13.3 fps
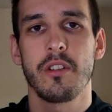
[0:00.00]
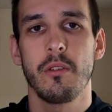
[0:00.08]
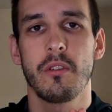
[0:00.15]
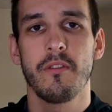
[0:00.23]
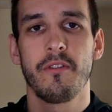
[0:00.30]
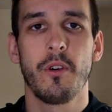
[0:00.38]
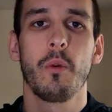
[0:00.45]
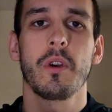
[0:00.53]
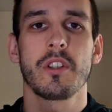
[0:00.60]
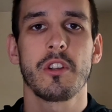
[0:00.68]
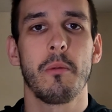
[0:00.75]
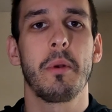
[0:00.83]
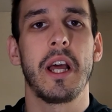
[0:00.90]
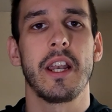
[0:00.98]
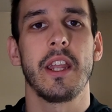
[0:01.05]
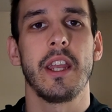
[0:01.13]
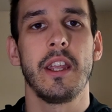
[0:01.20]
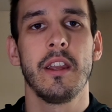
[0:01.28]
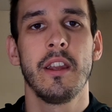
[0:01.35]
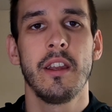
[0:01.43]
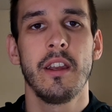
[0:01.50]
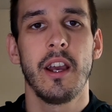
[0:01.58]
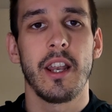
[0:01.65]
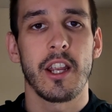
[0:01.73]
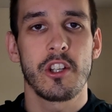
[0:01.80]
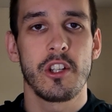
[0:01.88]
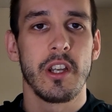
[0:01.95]
so you can focus on plan A and
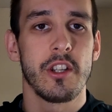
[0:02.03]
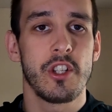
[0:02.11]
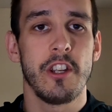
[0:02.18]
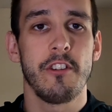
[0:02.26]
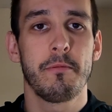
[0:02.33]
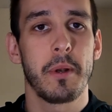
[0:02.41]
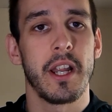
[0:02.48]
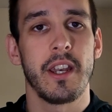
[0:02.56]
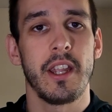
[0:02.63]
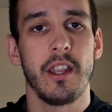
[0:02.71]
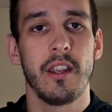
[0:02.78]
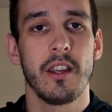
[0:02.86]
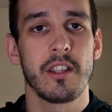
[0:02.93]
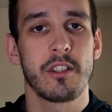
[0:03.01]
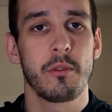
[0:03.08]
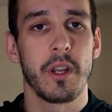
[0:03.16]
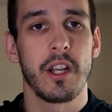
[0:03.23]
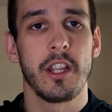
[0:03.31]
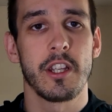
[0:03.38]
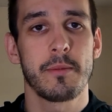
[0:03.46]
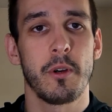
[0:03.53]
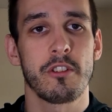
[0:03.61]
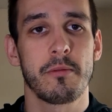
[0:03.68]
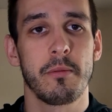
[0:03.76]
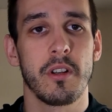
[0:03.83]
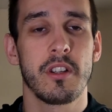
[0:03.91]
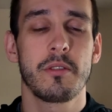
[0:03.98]
actually achieve plan A as quickly as possible.